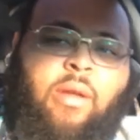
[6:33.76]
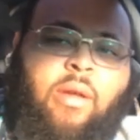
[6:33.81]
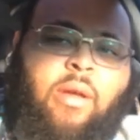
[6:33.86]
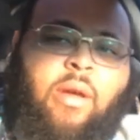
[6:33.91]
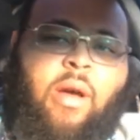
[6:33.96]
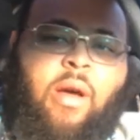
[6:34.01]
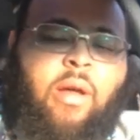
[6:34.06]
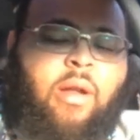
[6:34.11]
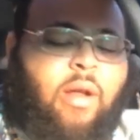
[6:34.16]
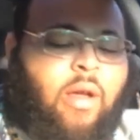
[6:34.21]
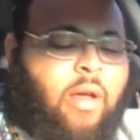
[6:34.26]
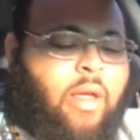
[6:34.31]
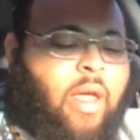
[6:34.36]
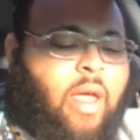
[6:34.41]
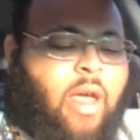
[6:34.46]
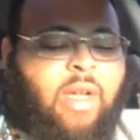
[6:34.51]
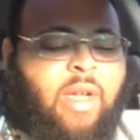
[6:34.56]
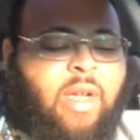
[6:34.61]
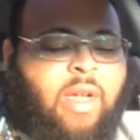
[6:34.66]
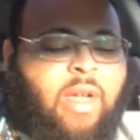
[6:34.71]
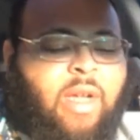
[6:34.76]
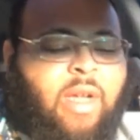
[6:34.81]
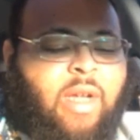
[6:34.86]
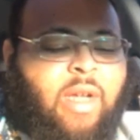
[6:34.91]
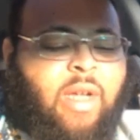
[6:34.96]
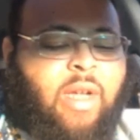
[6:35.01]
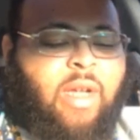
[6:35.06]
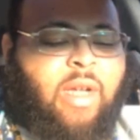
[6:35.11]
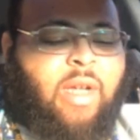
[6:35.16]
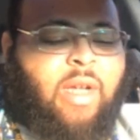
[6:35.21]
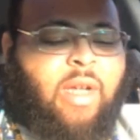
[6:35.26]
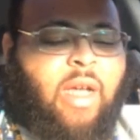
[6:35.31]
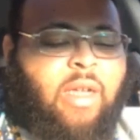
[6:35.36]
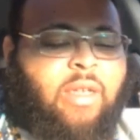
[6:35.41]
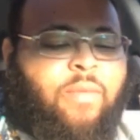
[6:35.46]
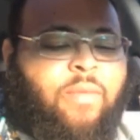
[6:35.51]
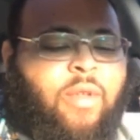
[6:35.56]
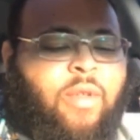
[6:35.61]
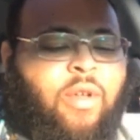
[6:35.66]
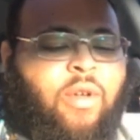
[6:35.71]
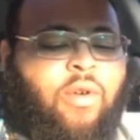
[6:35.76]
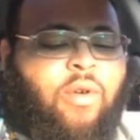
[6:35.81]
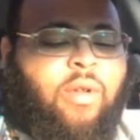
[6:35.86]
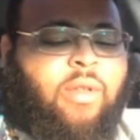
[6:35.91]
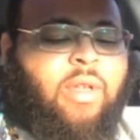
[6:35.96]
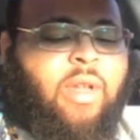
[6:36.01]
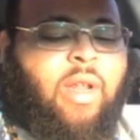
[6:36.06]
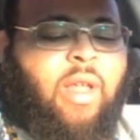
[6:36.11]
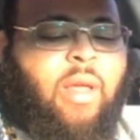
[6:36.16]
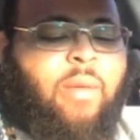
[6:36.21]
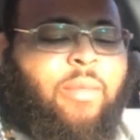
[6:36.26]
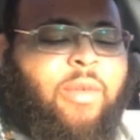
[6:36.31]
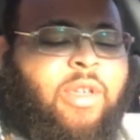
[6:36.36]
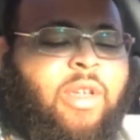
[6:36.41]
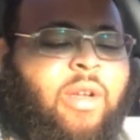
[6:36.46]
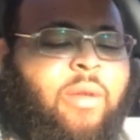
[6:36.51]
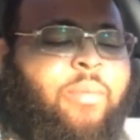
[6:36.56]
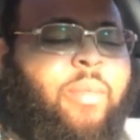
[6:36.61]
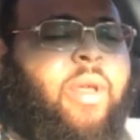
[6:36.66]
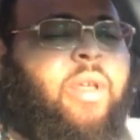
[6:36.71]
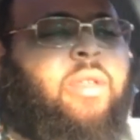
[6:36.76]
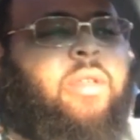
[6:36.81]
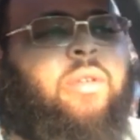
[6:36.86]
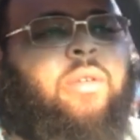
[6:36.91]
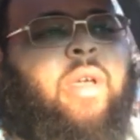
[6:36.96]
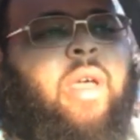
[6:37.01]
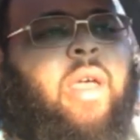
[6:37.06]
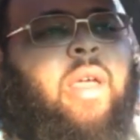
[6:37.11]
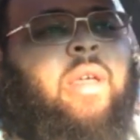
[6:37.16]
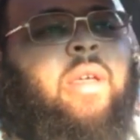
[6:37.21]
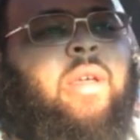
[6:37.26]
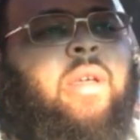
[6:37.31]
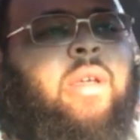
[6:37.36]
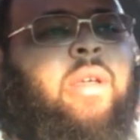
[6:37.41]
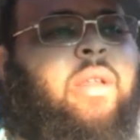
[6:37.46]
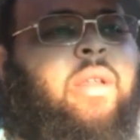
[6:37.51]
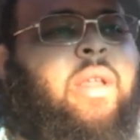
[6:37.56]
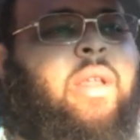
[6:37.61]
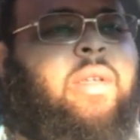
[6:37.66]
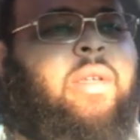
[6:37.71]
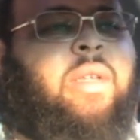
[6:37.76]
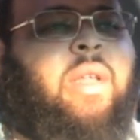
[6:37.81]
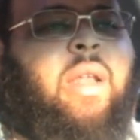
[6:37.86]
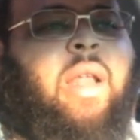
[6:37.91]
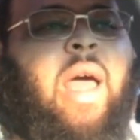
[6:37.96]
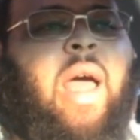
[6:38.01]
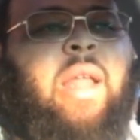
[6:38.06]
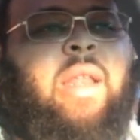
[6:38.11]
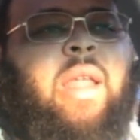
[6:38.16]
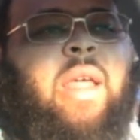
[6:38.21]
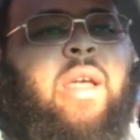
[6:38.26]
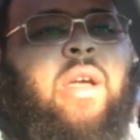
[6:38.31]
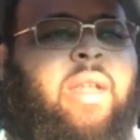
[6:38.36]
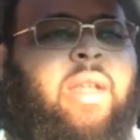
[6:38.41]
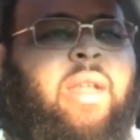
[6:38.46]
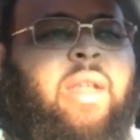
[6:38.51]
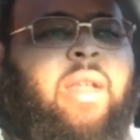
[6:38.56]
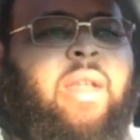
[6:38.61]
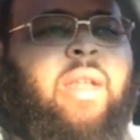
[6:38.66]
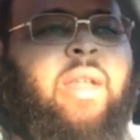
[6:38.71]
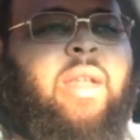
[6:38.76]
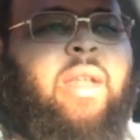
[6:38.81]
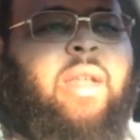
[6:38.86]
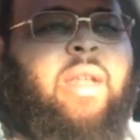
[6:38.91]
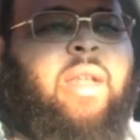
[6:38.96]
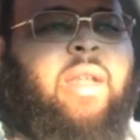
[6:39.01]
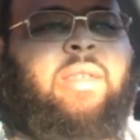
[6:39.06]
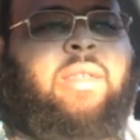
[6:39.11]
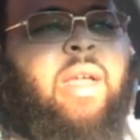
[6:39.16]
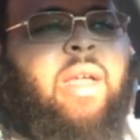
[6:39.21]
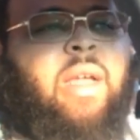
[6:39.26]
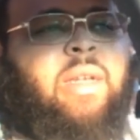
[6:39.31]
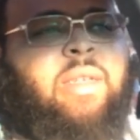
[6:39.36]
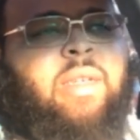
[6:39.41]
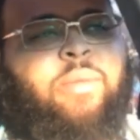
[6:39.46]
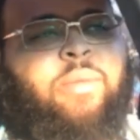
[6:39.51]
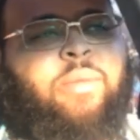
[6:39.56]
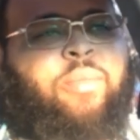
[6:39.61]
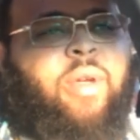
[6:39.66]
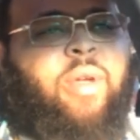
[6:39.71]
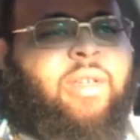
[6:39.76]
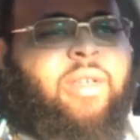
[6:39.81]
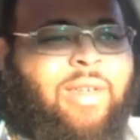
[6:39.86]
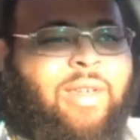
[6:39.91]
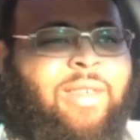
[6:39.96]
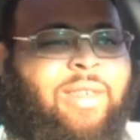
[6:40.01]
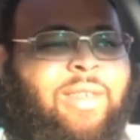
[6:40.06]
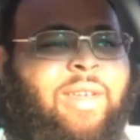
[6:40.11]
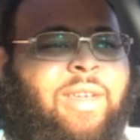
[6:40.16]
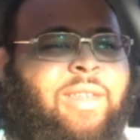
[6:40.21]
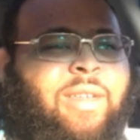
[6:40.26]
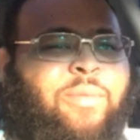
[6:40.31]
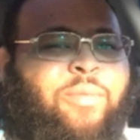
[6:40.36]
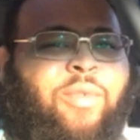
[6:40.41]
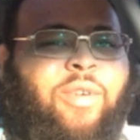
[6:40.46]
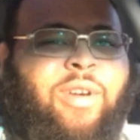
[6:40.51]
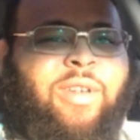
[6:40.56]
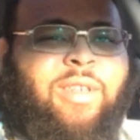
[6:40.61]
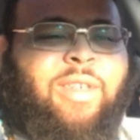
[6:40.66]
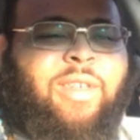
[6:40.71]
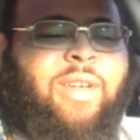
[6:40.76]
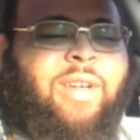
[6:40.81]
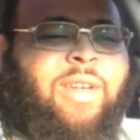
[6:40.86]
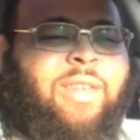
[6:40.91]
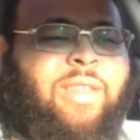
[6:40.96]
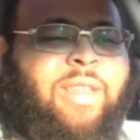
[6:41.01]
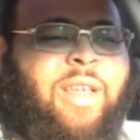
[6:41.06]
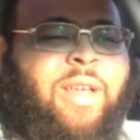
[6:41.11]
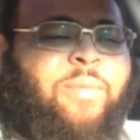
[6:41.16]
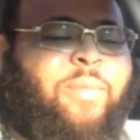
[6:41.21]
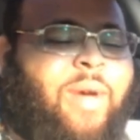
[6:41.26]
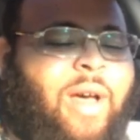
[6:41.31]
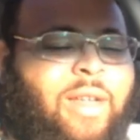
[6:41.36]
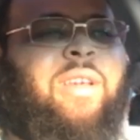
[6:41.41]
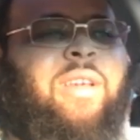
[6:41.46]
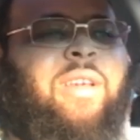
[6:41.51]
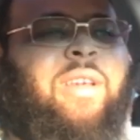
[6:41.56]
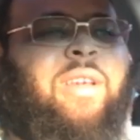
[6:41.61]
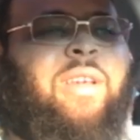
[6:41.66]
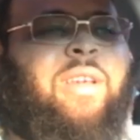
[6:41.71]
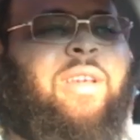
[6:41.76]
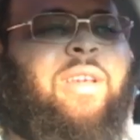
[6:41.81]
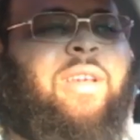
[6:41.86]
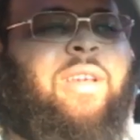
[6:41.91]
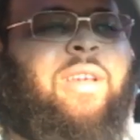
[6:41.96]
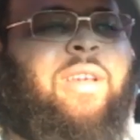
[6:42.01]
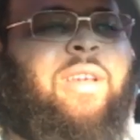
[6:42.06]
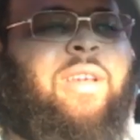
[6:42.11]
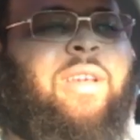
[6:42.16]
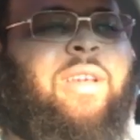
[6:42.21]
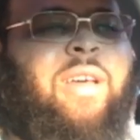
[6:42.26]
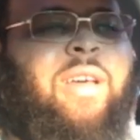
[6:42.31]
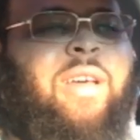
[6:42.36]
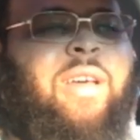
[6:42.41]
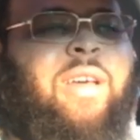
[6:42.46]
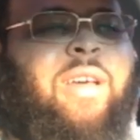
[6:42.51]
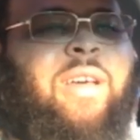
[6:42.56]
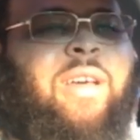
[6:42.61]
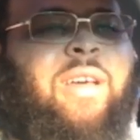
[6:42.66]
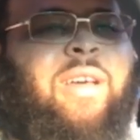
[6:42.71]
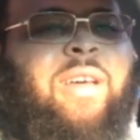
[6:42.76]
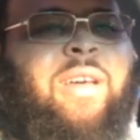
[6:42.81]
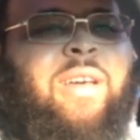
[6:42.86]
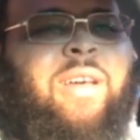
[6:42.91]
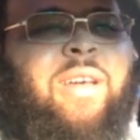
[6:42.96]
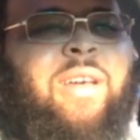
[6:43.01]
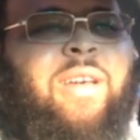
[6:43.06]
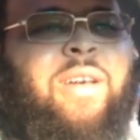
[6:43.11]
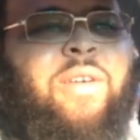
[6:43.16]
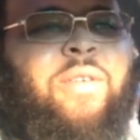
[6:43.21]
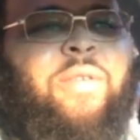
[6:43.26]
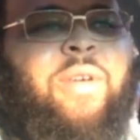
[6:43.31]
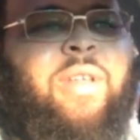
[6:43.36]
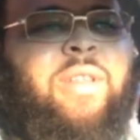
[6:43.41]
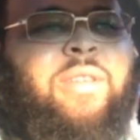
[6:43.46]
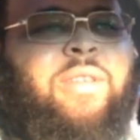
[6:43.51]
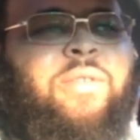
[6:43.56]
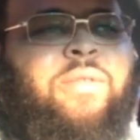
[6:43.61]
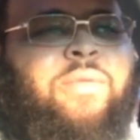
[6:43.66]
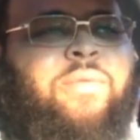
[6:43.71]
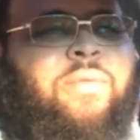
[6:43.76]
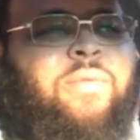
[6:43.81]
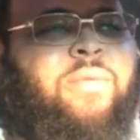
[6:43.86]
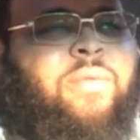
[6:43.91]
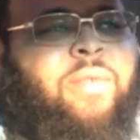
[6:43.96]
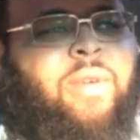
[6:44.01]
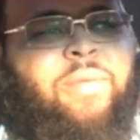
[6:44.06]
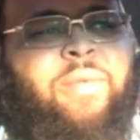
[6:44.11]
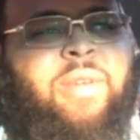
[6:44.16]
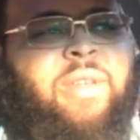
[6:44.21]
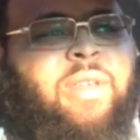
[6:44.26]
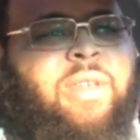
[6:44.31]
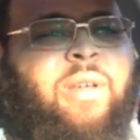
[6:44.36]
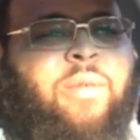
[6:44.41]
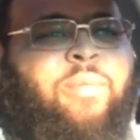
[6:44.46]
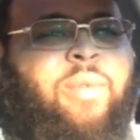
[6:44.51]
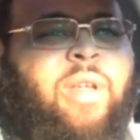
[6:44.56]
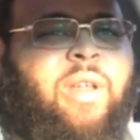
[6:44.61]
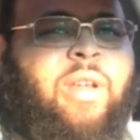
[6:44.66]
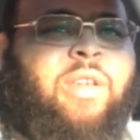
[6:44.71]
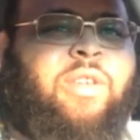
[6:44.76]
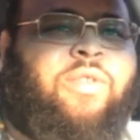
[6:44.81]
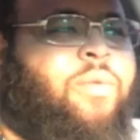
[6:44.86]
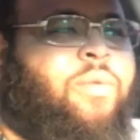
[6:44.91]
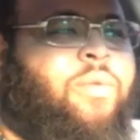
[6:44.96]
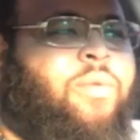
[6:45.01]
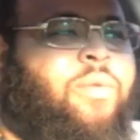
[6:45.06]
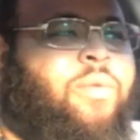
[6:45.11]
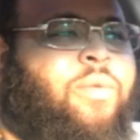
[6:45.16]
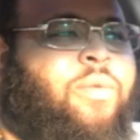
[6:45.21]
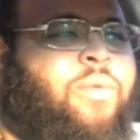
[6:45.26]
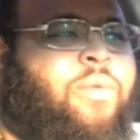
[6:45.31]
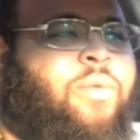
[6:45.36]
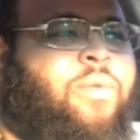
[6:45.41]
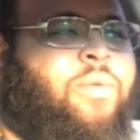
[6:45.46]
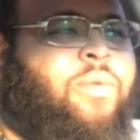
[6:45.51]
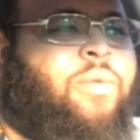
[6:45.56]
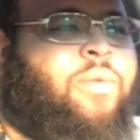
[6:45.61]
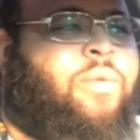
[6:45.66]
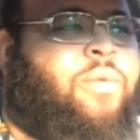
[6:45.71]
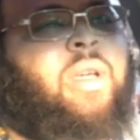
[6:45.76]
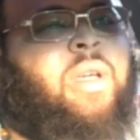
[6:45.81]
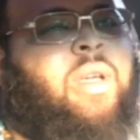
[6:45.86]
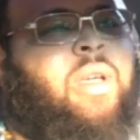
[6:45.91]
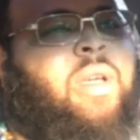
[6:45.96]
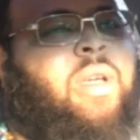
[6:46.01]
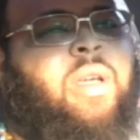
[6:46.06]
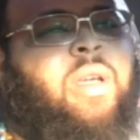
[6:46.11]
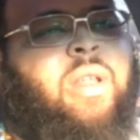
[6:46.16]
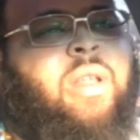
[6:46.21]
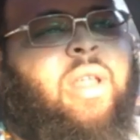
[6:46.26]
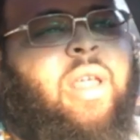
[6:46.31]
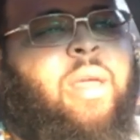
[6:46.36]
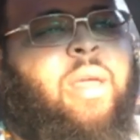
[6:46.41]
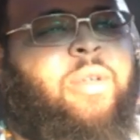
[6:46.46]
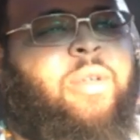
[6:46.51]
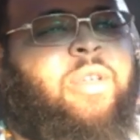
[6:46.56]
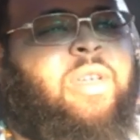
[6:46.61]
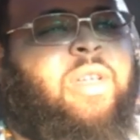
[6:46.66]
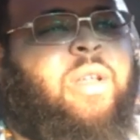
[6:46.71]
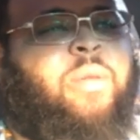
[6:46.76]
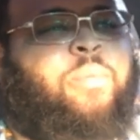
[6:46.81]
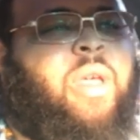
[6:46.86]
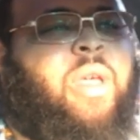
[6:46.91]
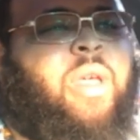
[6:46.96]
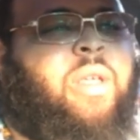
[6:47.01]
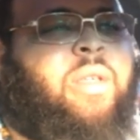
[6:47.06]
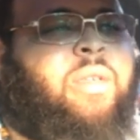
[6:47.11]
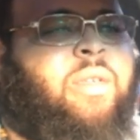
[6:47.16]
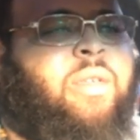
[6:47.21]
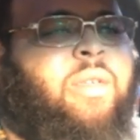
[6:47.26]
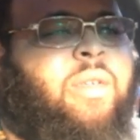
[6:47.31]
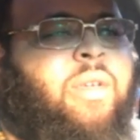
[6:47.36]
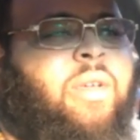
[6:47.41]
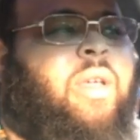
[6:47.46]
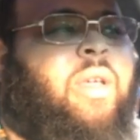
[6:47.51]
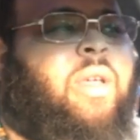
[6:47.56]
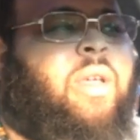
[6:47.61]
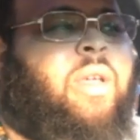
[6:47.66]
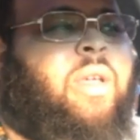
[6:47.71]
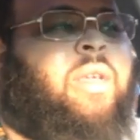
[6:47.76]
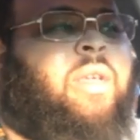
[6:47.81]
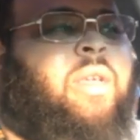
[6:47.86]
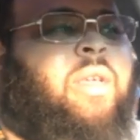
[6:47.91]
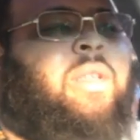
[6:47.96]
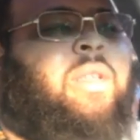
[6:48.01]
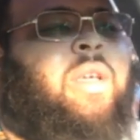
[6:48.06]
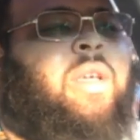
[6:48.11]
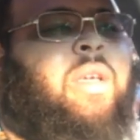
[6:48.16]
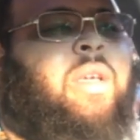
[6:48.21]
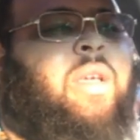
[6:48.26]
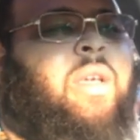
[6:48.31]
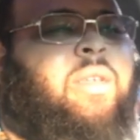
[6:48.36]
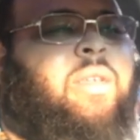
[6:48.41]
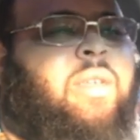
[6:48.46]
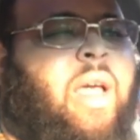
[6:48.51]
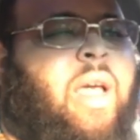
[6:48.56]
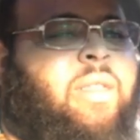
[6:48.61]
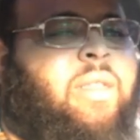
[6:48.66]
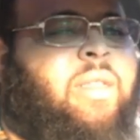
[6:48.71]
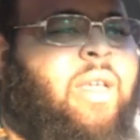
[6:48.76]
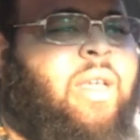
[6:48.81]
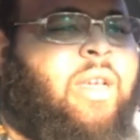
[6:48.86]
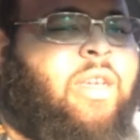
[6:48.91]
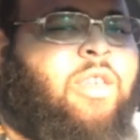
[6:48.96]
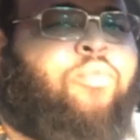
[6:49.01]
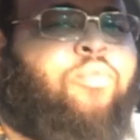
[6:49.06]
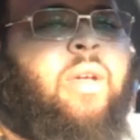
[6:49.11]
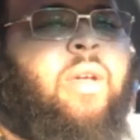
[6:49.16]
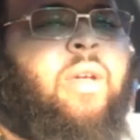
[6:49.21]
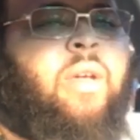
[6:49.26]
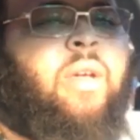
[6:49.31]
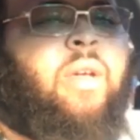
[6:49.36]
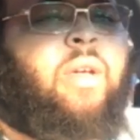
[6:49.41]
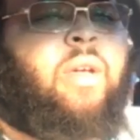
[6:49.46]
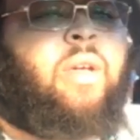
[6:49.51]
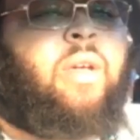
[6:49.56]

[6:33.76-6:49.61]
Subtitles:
call all you have about Shem Yahushua. So when you go into the image of the beast, okay, there's a lot that goes into that. It's not just a picture of Caesar Borgia, as the apostles always go into, which is completely true, man. There's more to it. The image of the beast is like the express